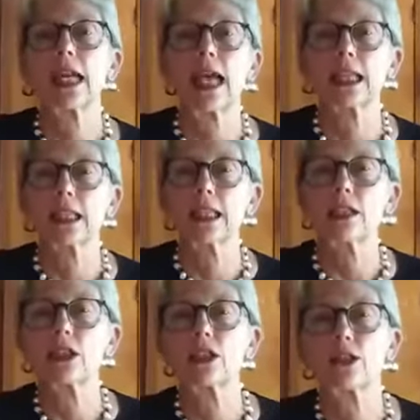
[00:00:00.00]
a
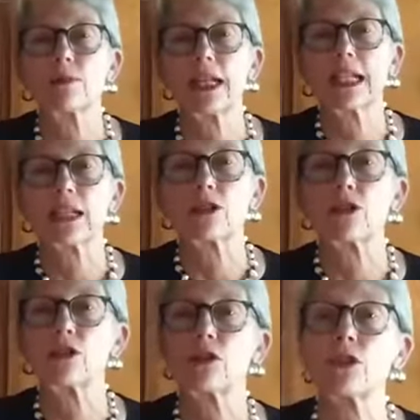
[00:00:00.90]
link to my next
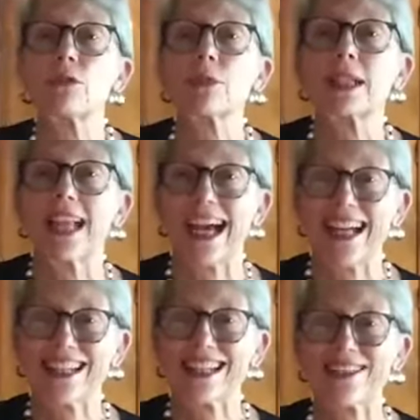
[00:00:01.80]
Zoom
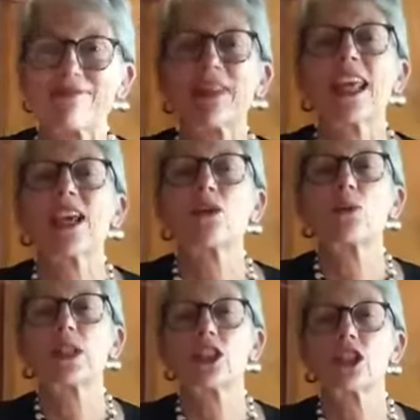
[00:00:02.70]
class
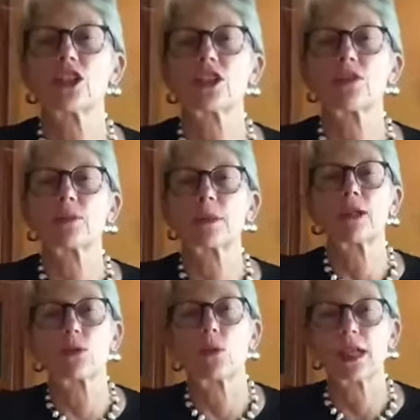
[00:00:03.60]
which is going to be on
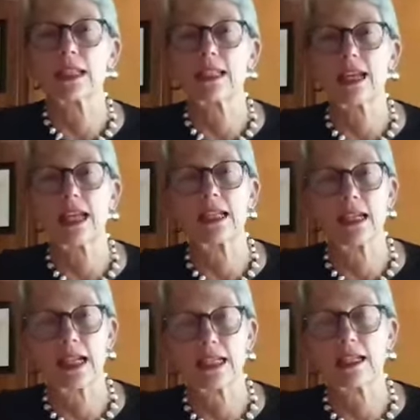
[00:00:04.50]
a Wednesday
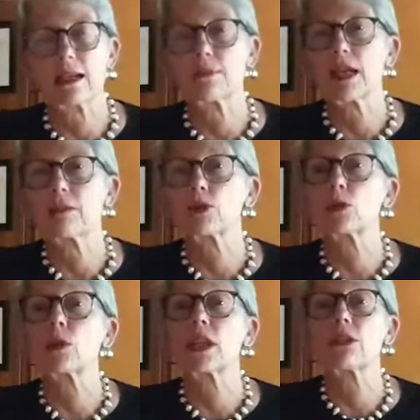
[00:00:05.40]
night, September
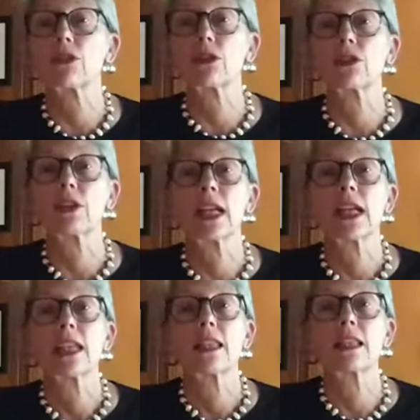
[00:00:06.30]
23rd.
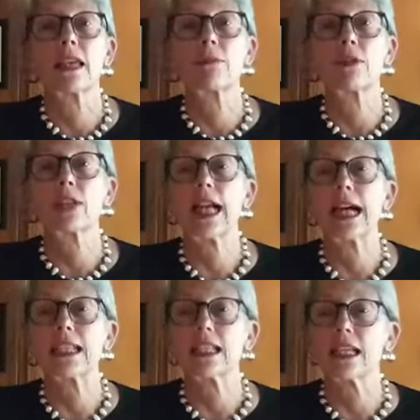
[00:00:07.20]
The name of the
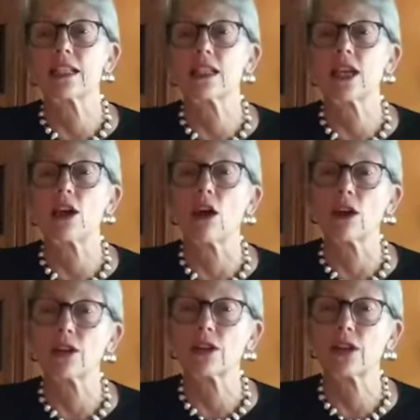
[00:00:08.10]
class is The
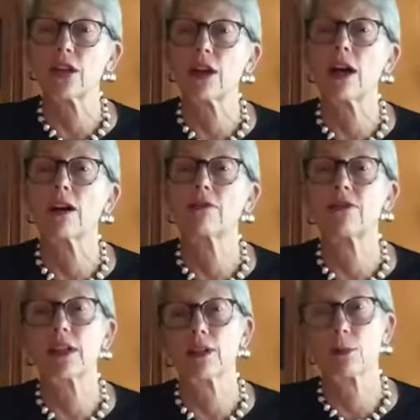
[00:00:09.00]
Art of Finger